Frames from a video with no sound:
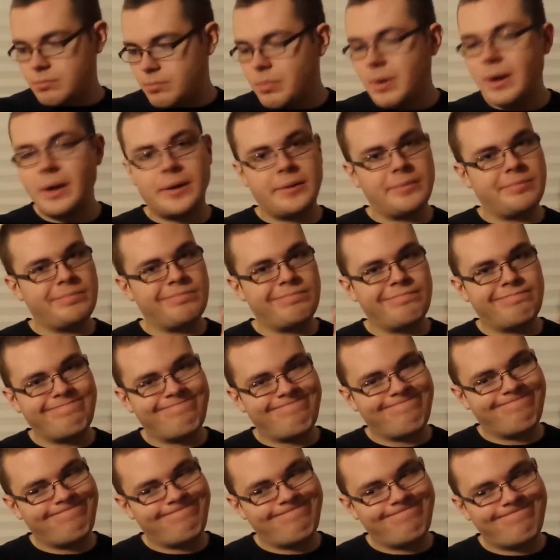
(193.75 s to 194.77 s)
But
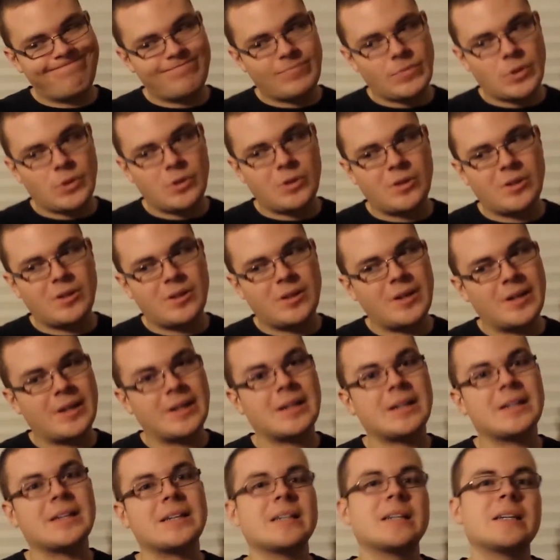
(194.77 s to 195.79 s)
there are
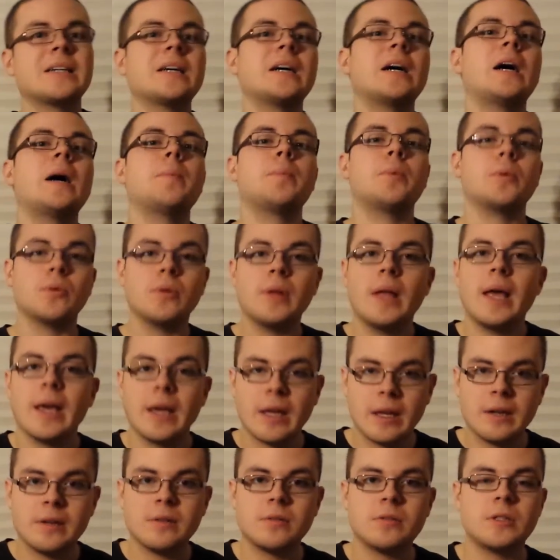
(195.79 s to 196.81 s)
a couple
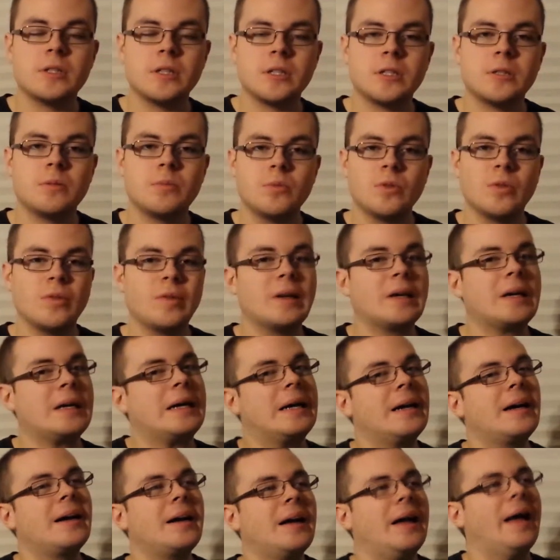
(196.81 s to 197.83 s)
negatives to this movie.
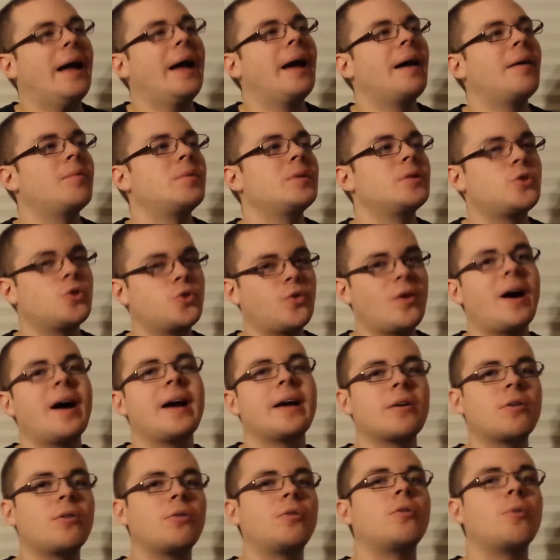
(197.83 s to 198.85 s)
I've been
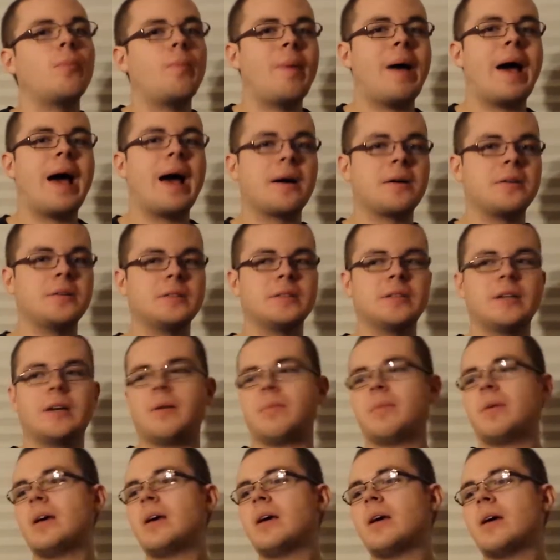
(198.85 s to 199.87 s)
trying to hold back on
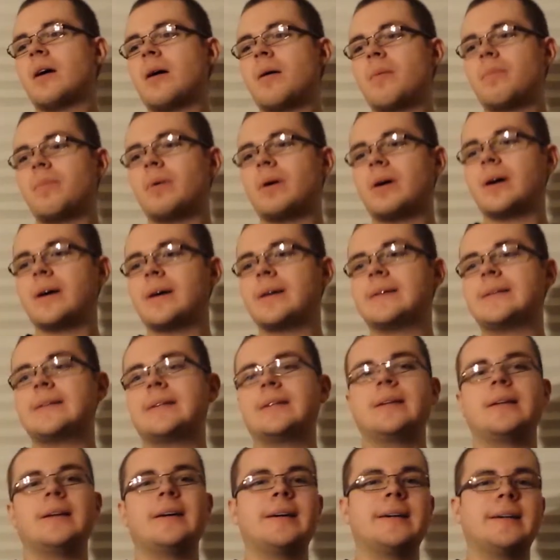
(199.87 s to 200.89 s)
them, but
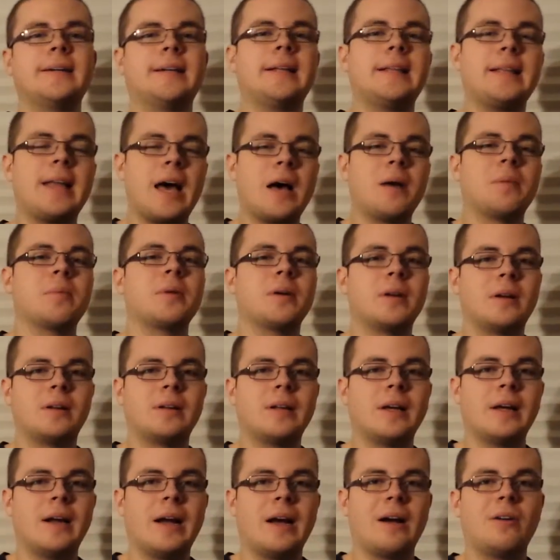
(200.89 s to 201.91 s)
now I'm going to
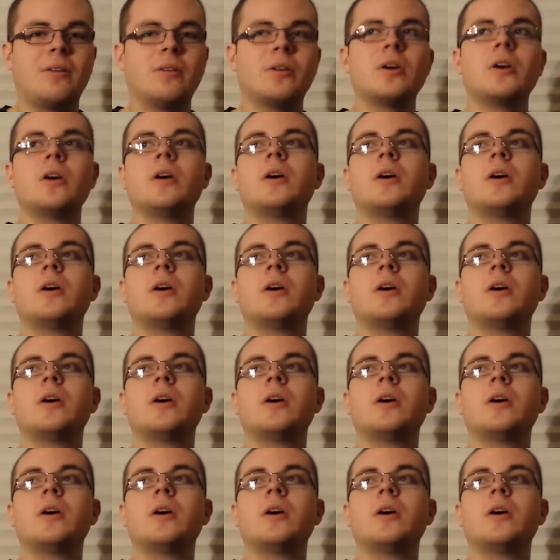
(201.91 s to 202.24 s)
let out.